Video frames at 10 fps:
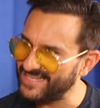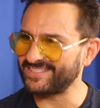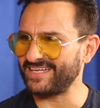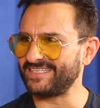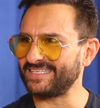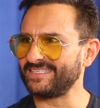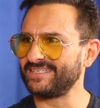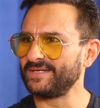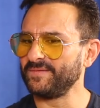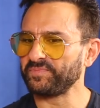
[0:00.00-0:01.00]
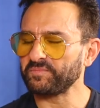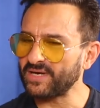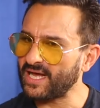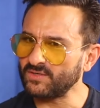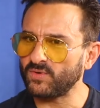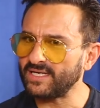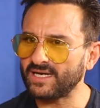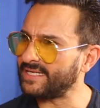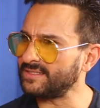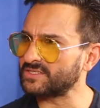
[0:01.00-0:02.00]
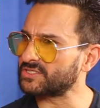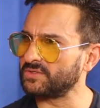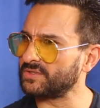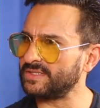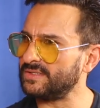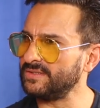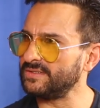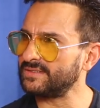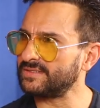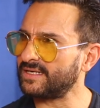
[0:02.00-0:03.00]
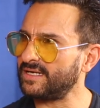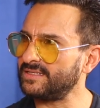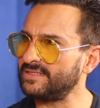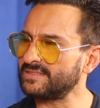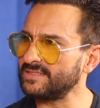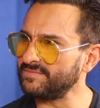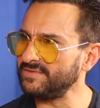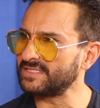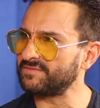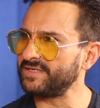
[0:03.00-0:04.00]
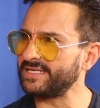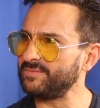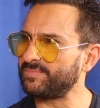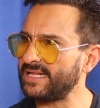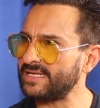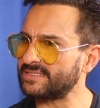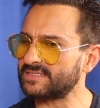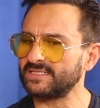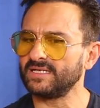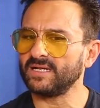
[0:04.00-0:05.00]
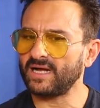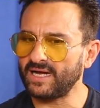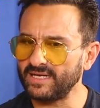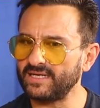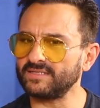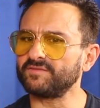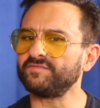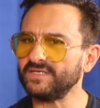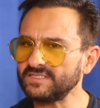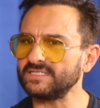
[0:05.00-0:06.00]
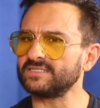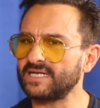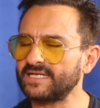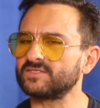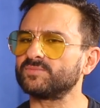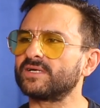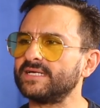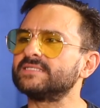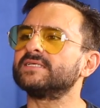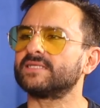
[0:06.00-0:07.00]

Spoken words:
Nice ending. But I quite liked the show, you know. It's a little differently placed. The first season had some crazy